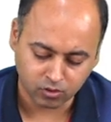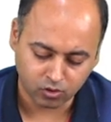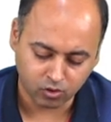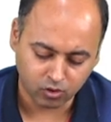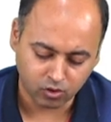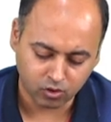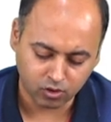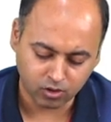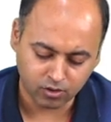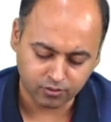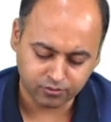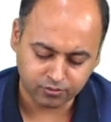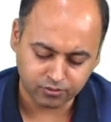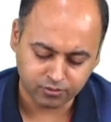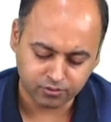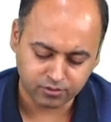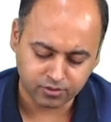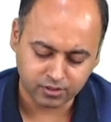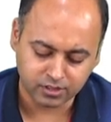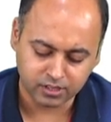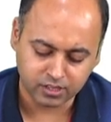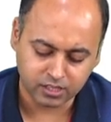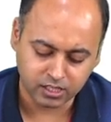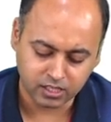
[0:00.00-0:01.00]
of
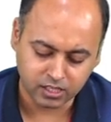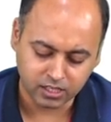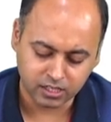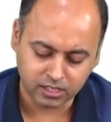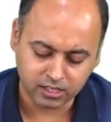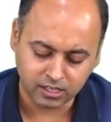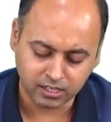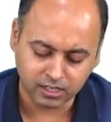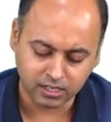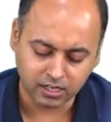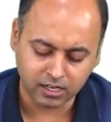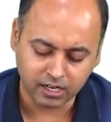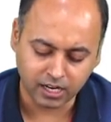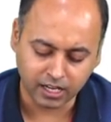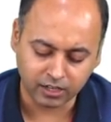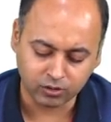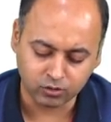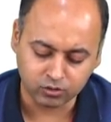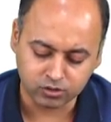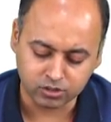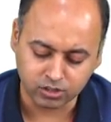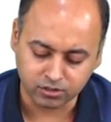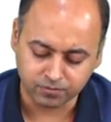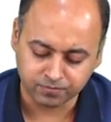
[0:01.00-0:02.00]
the
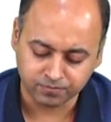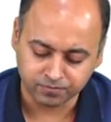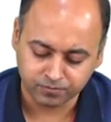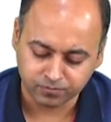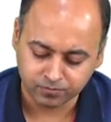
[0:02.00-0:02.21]
glycogen.